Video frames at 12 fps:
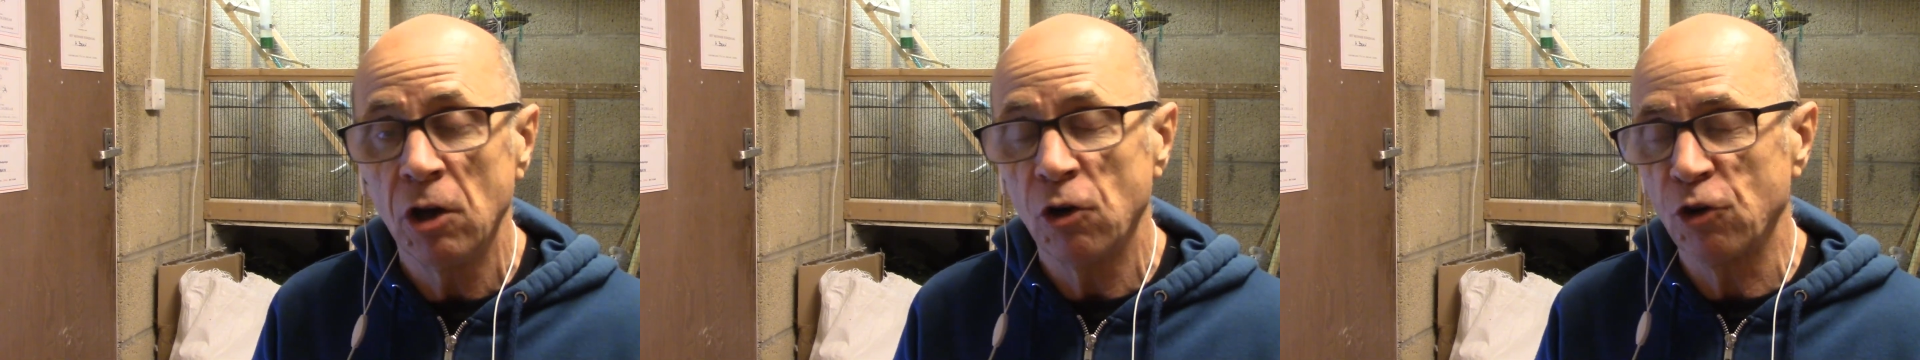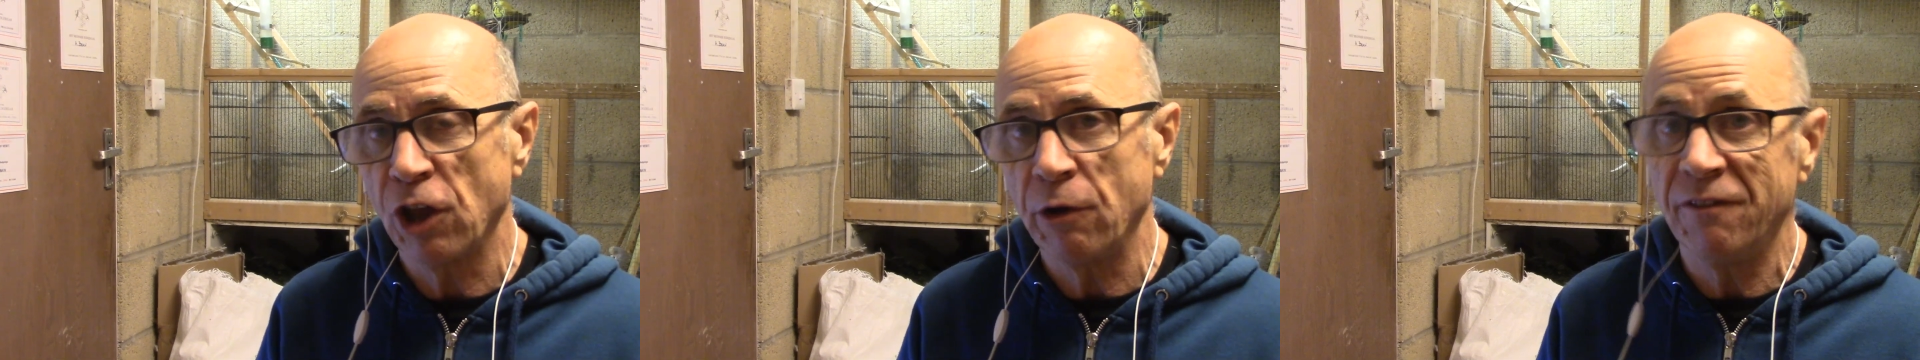
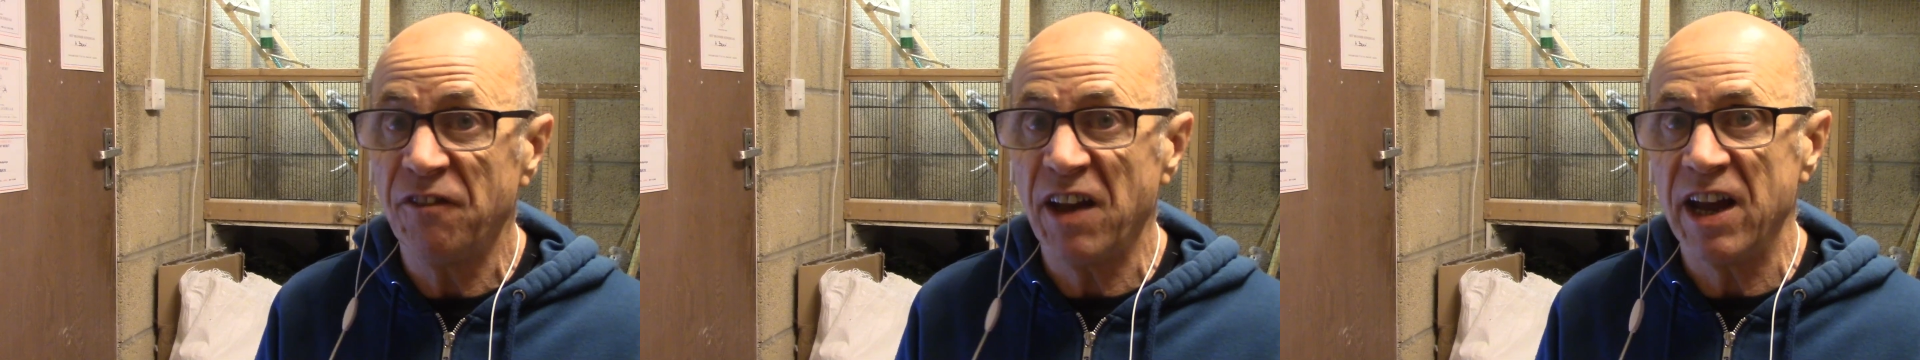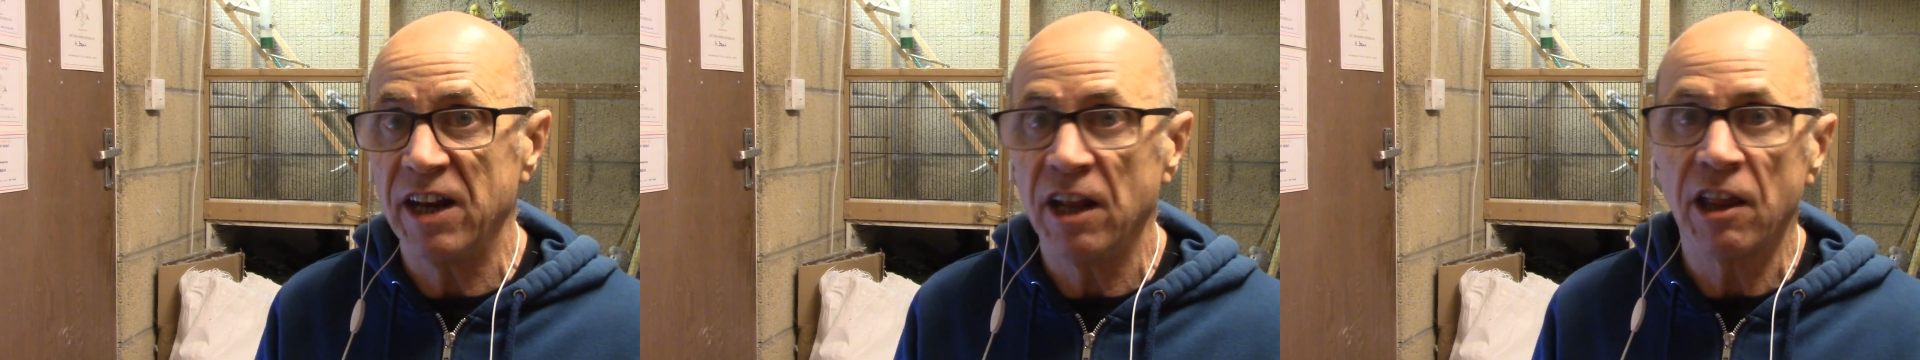although in
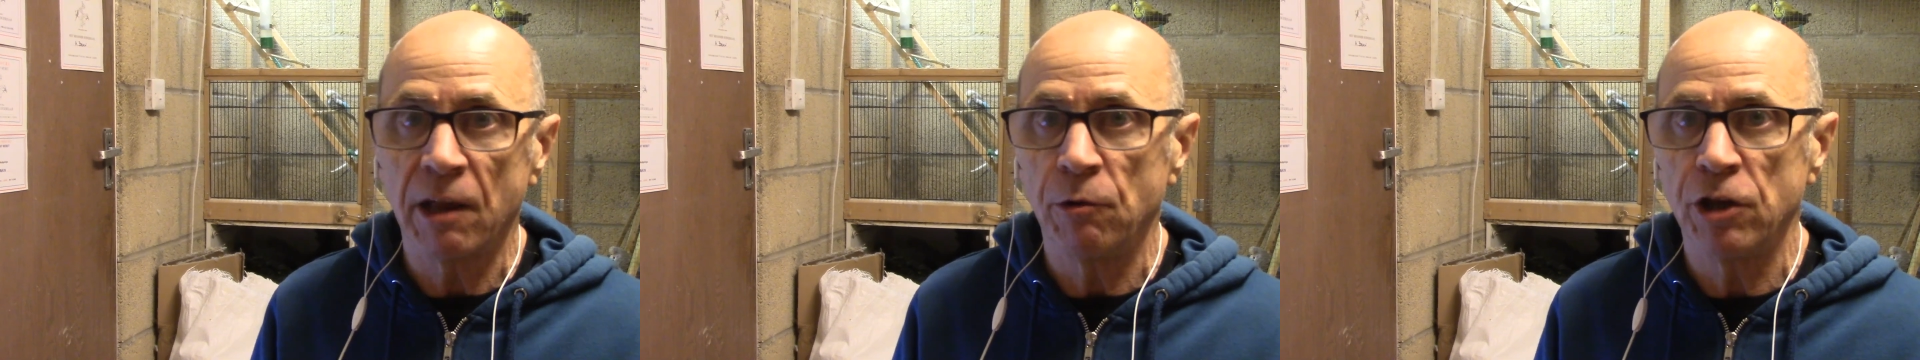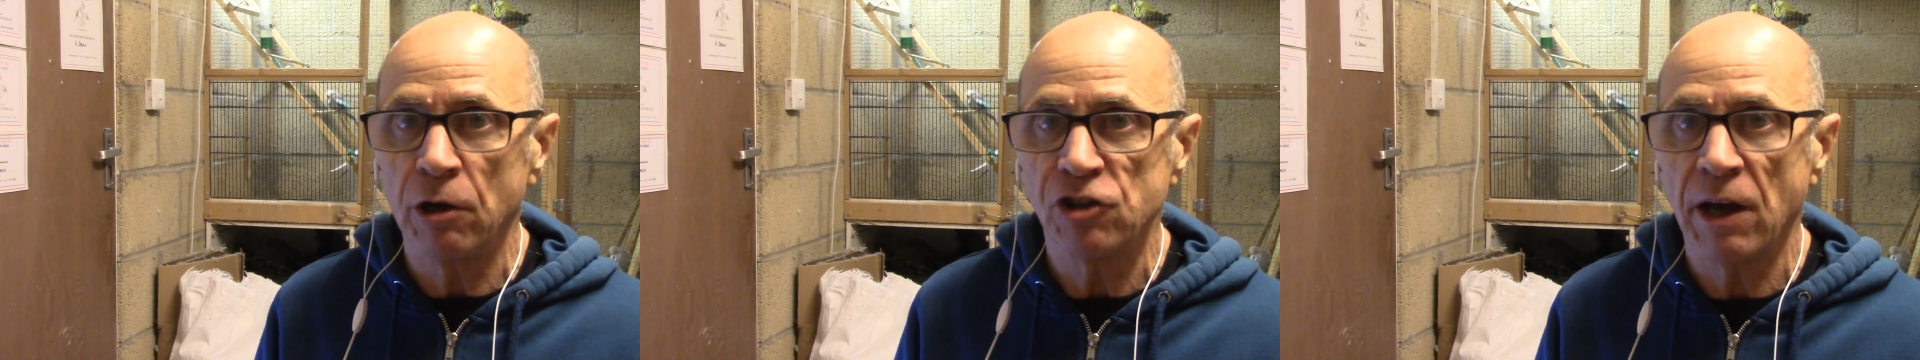fairness there were
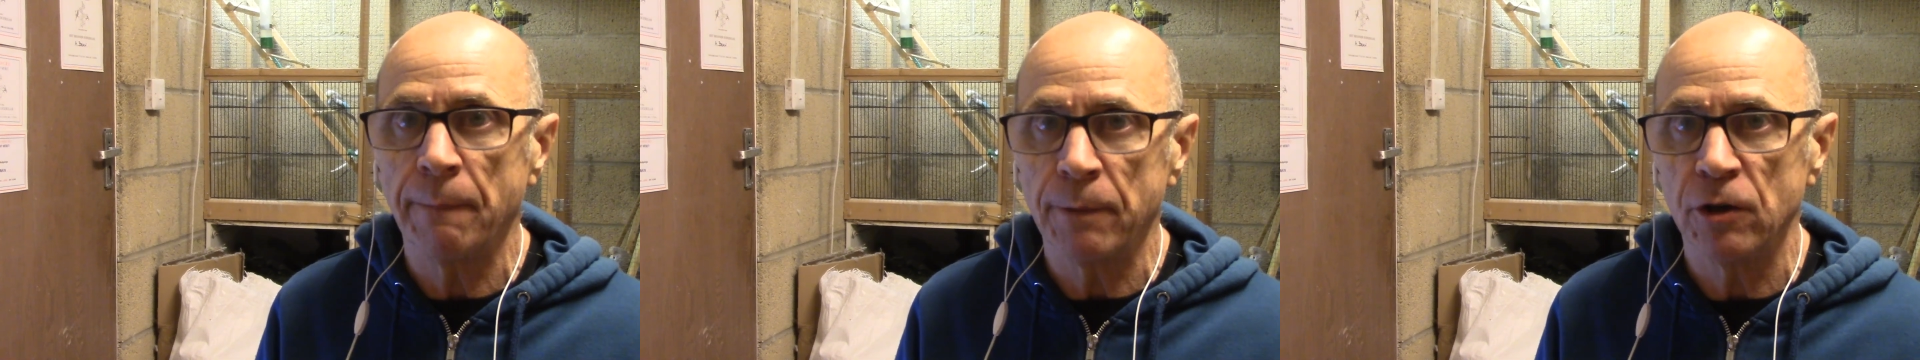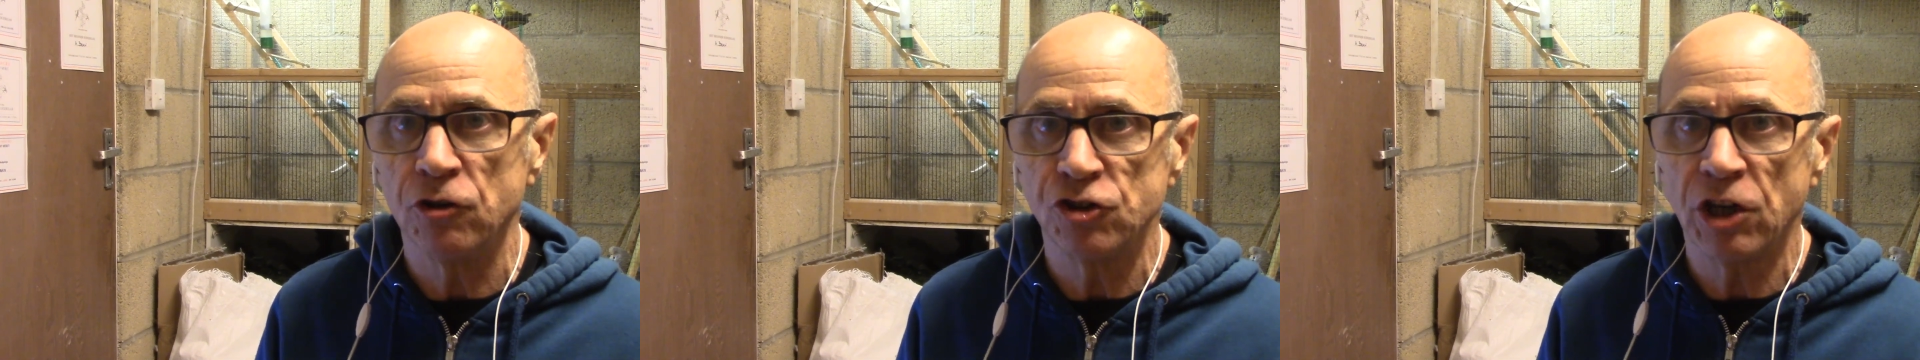no
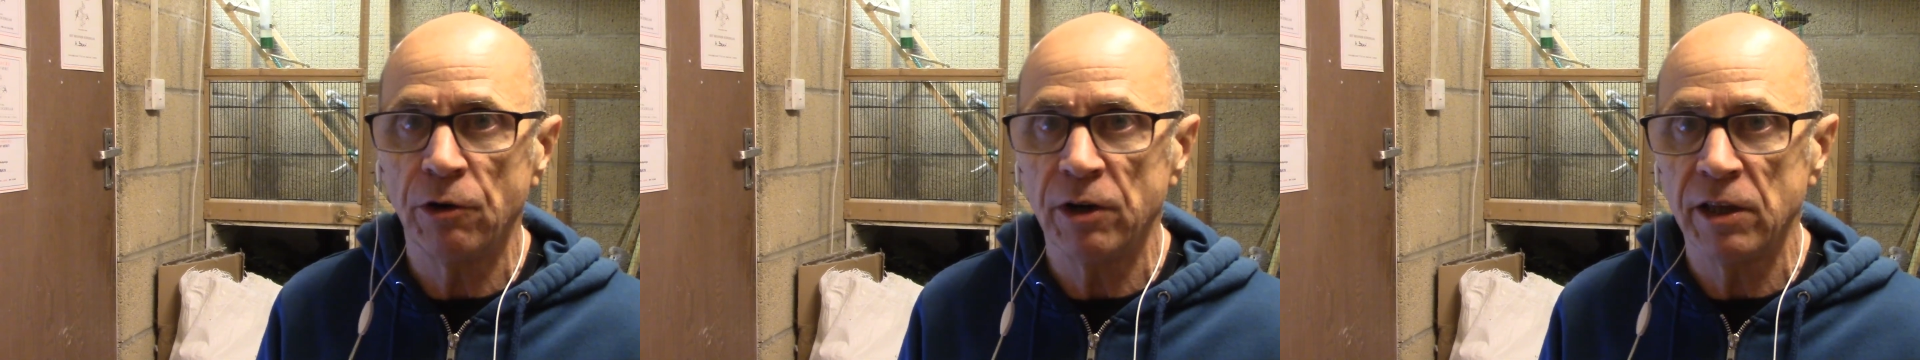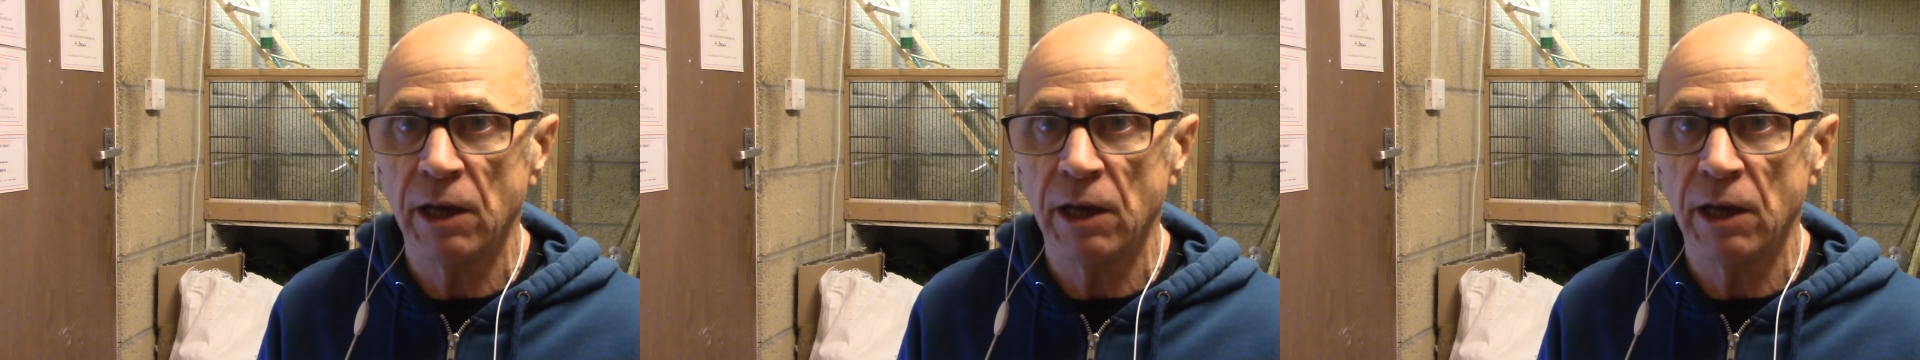champions showing.